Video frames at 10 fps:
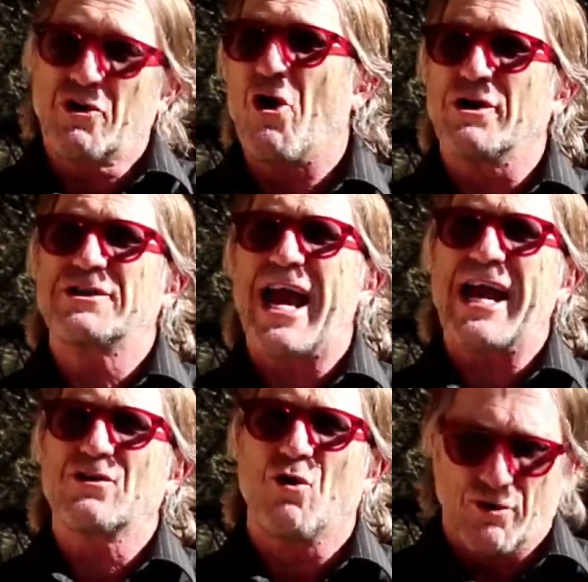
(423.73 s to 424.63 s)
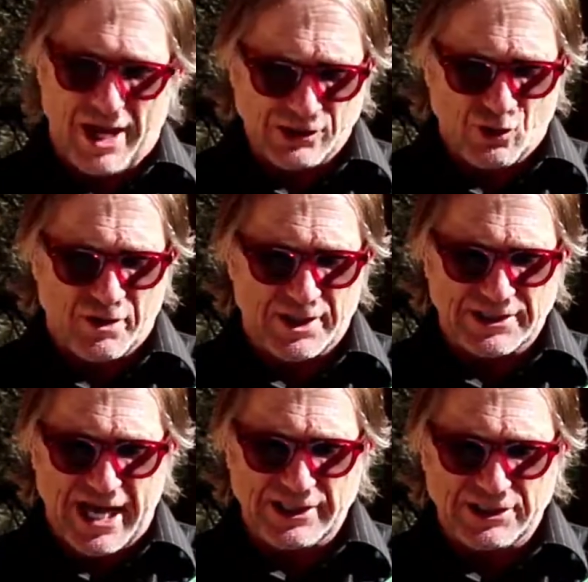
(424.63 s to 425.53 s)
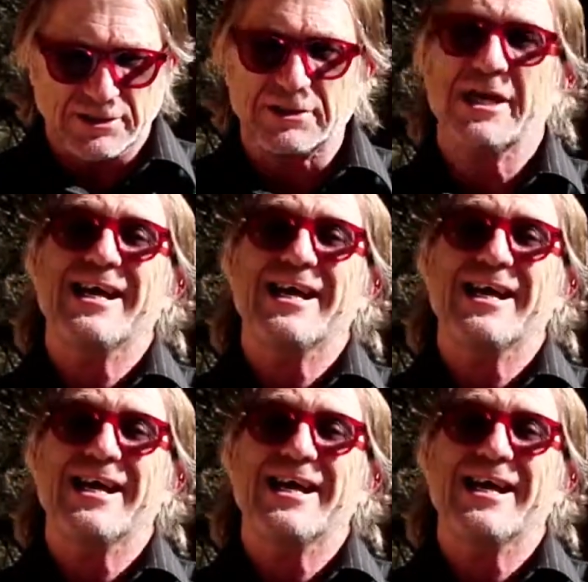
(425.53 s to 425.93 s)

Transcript: contact all those organisations.